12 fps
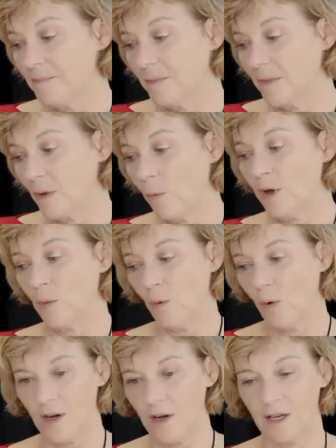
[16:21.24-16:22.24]
we
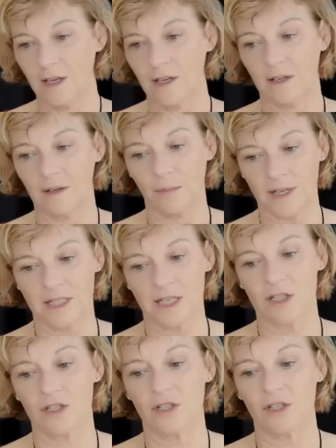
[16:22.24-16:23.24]
wanted
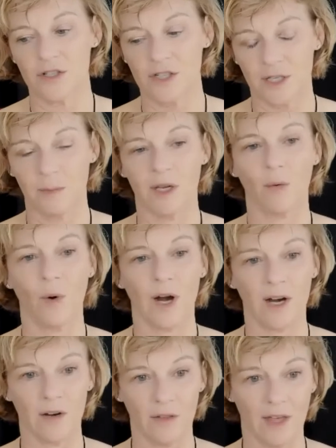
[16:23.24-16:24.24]
practitioners to be
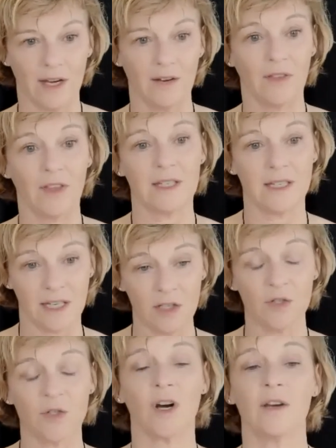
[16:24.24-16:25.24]
aware that if they
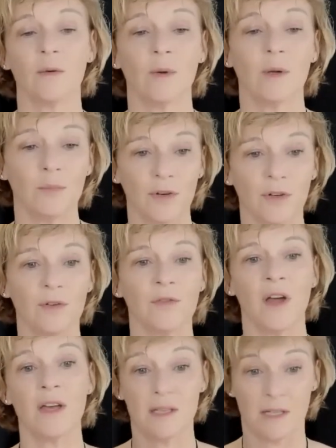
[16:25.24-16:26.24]
did try to improve
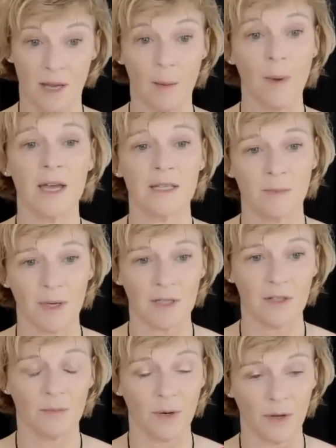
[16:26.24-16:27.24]
some
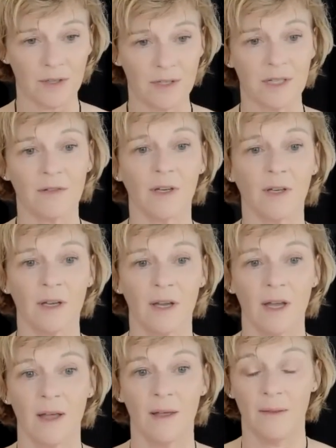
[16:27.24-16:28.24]
aspect of productivity,
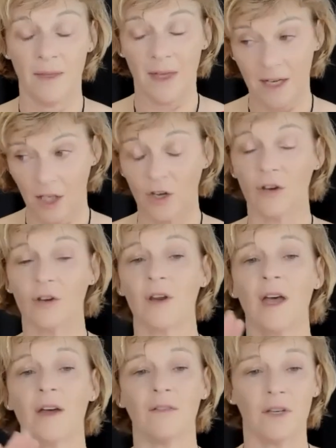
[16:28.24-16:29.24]
that it could
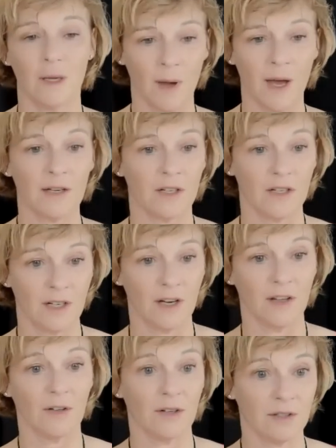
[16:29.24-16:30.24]
have an impact on
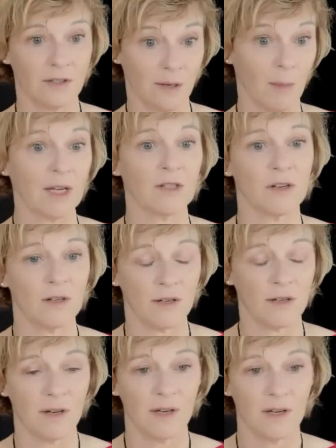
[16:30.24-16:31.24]
another dimension.
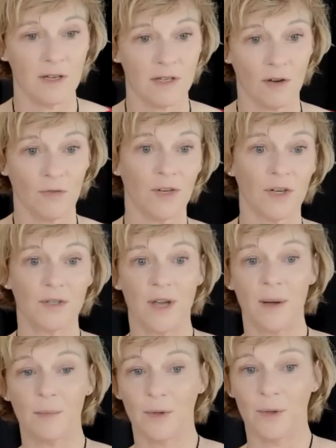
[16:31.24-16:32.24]
So for
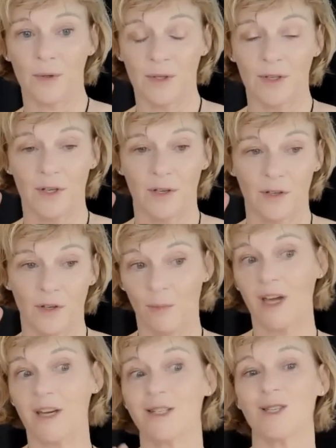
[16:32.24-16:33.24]
example, you
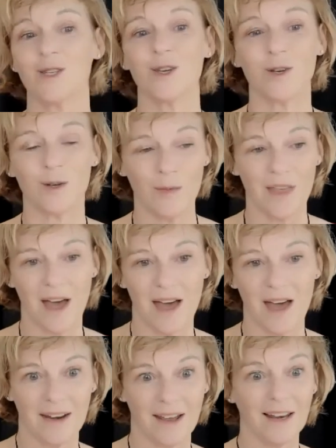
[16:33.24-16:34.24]
might assume
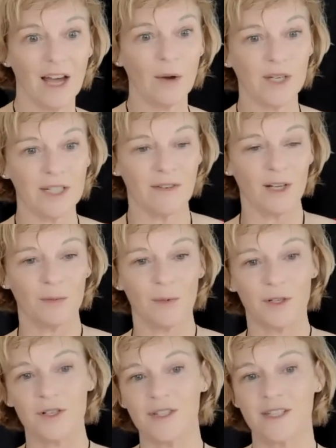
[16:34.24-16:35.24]
that allowing
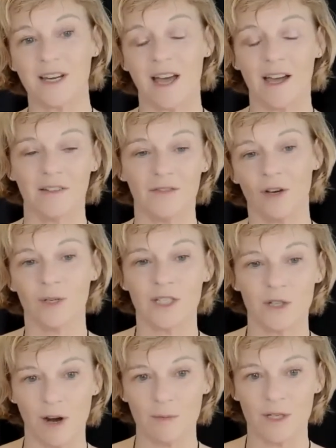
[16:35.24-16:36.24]
developers to have no
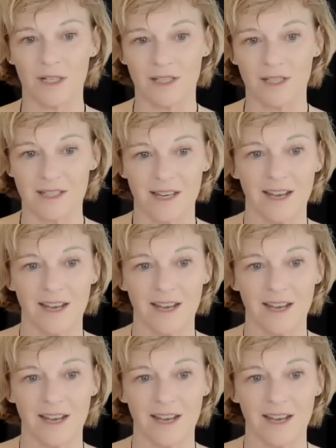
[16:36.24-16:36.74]
interruptions